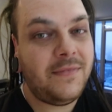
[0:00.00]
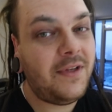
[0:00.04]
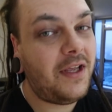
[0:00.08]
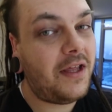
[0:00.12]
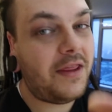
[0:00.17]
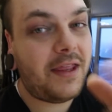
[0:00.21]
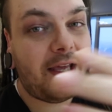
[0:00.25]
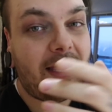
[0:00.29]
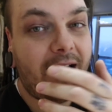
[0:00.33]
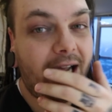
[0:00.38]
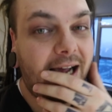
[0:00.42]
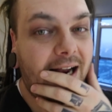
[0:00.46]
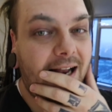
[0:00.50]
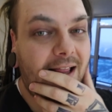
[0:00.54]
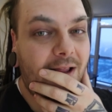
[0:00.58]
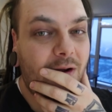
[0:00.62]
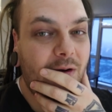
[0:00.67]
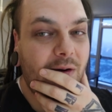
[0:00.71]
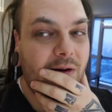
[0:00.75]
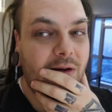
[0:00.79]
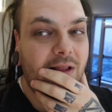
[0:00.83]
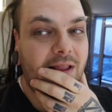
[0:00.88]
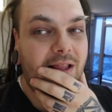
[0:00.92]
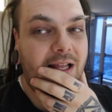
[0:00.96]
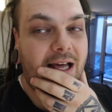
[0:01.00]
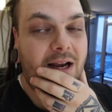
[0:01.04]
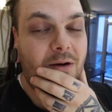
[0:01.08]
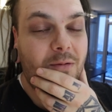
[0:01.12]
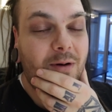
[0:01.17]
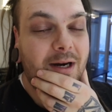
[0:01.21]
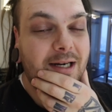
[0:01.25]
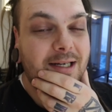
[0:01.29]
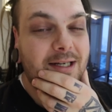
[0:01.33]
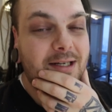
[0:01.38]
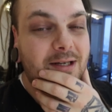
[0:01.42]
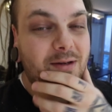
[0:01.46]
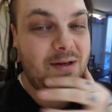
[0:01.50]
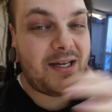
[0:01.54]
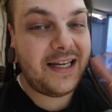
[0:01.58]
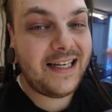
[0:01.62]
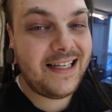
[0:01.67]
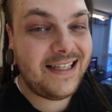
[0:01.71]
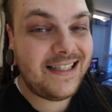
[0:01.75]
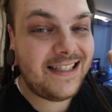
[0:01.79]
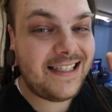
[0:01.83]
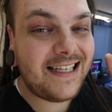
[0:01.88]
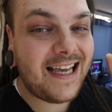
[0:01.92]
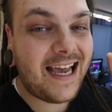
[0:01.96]
good thing I got a lot of work to do
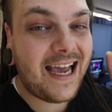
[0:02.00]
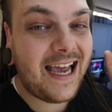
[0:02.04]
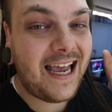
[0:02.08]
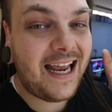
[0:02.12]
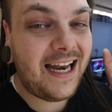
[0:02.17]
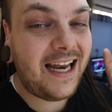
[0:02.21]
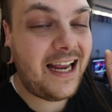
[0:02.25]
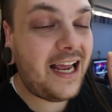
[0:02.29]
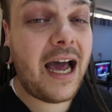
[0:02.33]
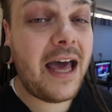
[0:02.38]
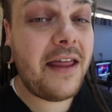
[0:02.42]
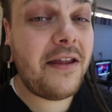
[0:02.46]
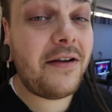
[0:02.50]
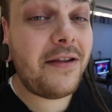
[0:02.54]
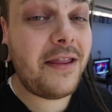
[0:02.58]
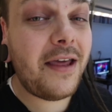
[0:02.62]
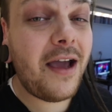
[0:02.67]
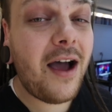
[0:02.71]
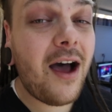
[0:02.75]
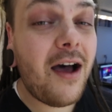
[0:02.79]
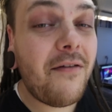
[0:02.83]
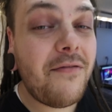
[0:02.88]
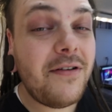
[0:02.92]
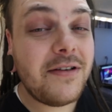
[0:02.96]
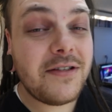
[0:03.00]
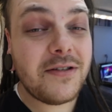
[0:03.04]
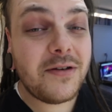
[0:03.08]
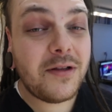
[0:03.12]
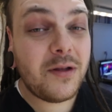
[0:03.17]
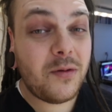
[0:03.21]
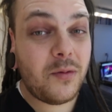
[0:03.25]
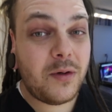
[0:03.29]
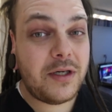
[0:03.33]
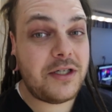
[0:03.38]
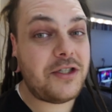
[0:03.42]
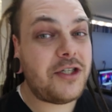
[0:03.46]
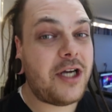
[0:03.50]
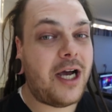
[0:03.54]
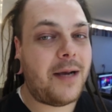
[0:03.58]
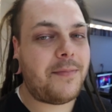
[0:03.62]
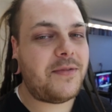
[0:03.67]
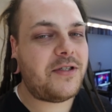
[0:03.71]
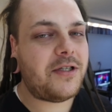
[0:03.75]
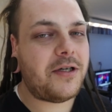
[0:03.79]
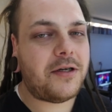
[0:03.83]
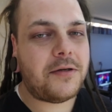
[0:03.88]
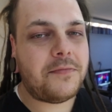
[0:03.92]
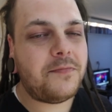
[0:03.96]
inside either the office or the wood shop,
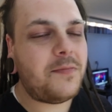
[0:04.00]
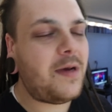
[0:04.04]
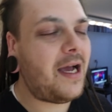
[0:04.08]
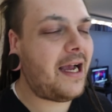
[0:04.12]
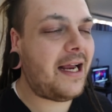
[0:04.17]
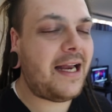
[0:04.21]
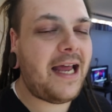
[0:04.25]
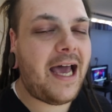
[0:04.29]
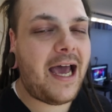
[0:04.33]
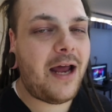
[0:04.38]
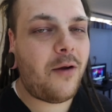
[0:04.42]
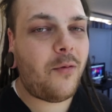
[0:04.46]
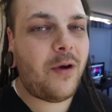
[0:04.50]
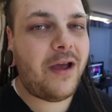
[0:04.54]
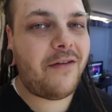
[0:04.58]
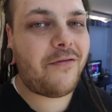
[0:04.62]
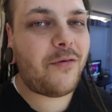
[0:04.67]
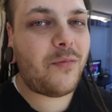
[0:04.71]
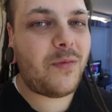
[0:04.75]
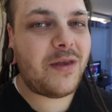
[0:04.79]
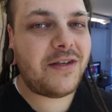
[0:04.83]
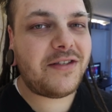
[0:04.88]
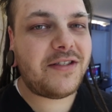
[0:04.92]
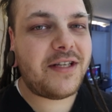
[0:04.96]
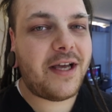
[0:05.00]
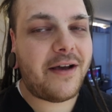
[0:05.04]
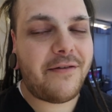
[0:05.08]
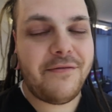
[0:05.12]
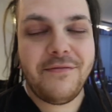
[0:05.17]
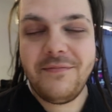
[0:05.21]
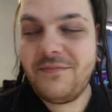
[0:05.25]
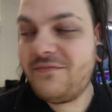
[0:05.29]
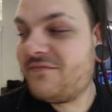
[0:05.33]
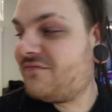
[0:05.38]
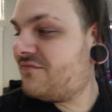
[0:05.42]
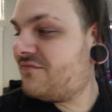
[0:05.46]
so I can hide away from this stuff.